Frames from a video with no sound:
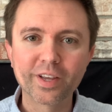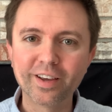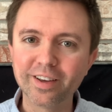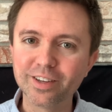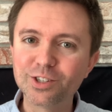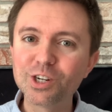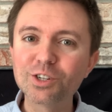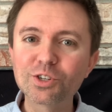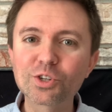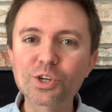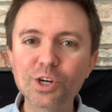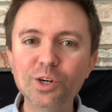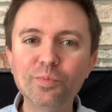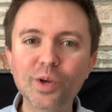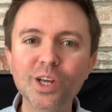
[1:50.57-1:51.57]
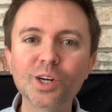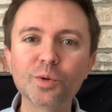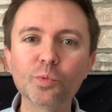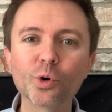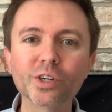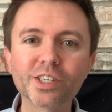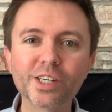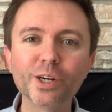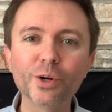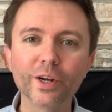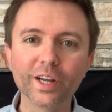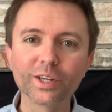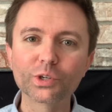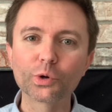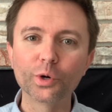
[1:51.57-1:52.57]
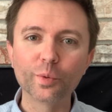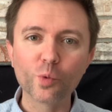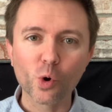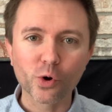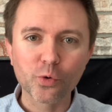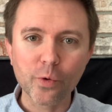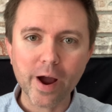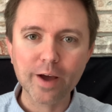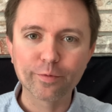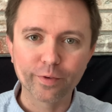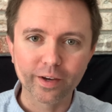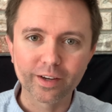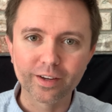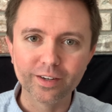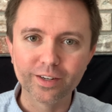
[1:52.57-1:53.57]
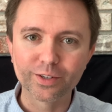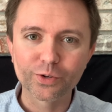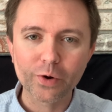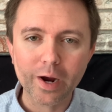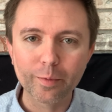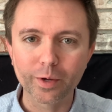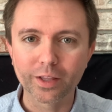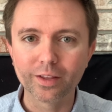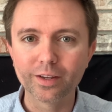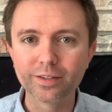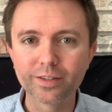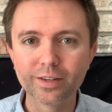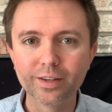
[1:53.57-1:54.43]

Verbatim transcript: Jesus couldn't be any more serious or any more graphic in describing this.